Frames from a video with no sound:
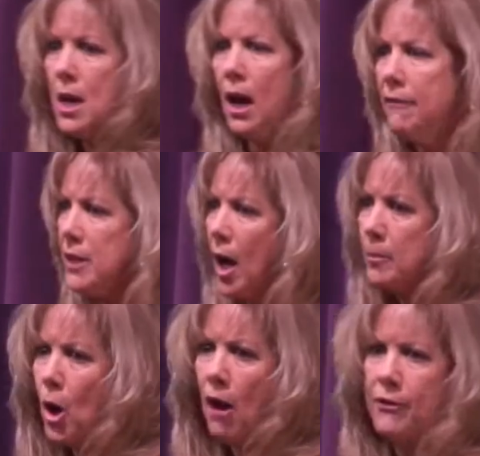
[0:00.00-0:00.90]
of a
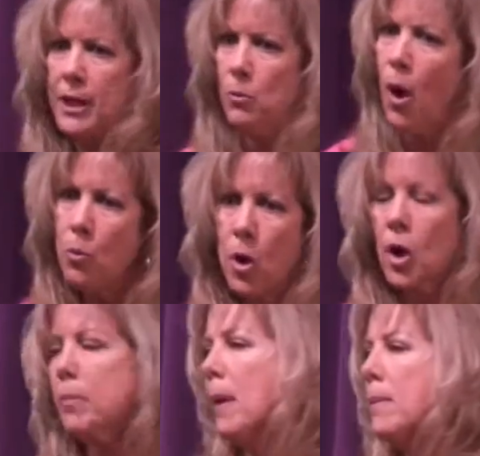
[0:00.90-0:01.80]
nonprofit, it won't
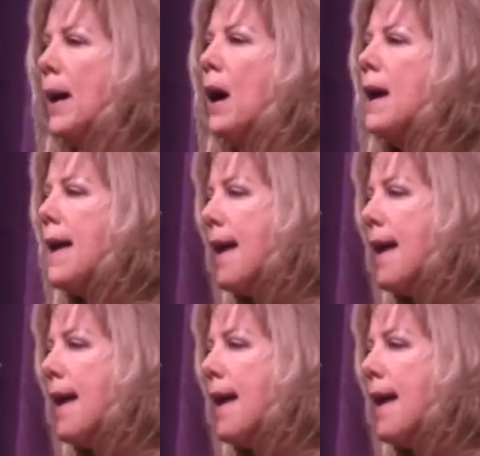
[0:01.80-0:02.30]
work, blah, blah, blah.